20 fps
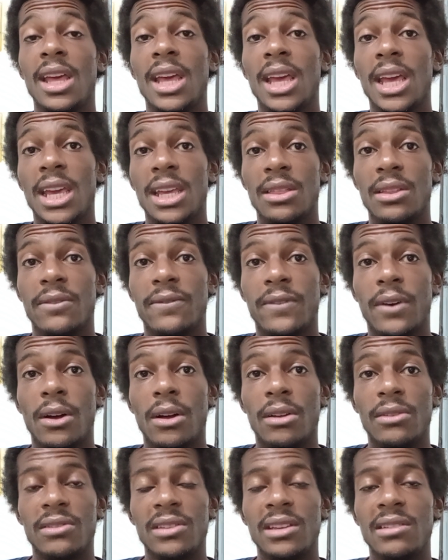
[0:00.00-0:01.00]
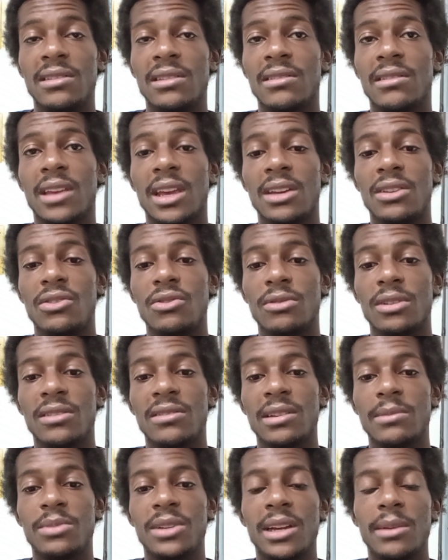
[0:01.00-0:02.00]
in the fall seasons, like during
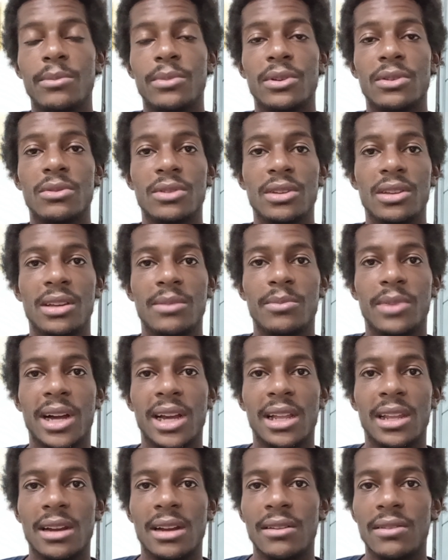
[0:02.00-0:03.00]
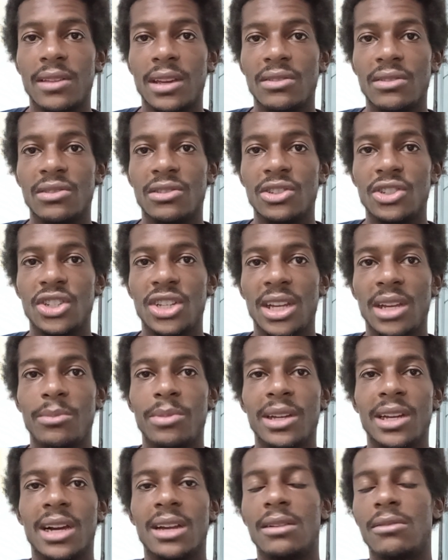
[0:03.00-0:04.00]
September, when you can buy a lot of things on cheap
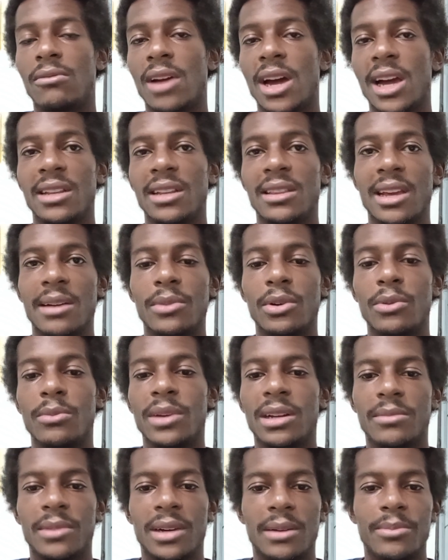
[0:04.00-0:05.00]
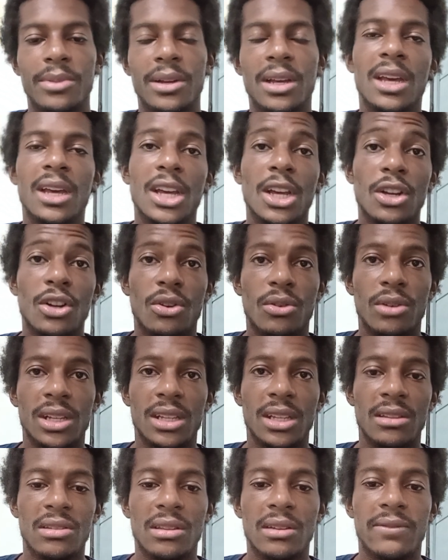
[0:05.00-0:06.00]
and kind of ride that momentum up going
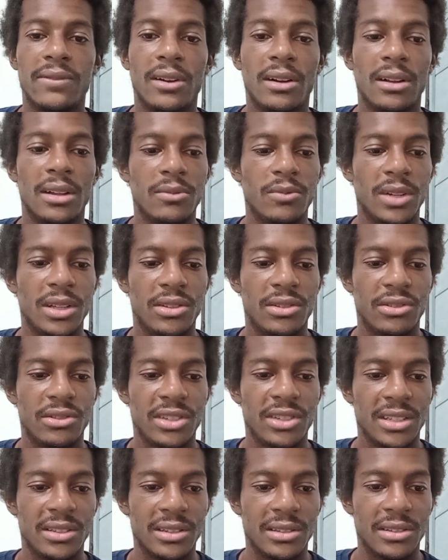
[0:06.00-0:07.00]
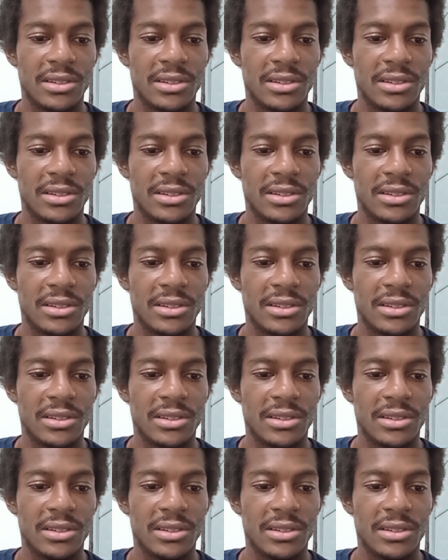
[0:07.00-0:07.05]
into the fall and winter season.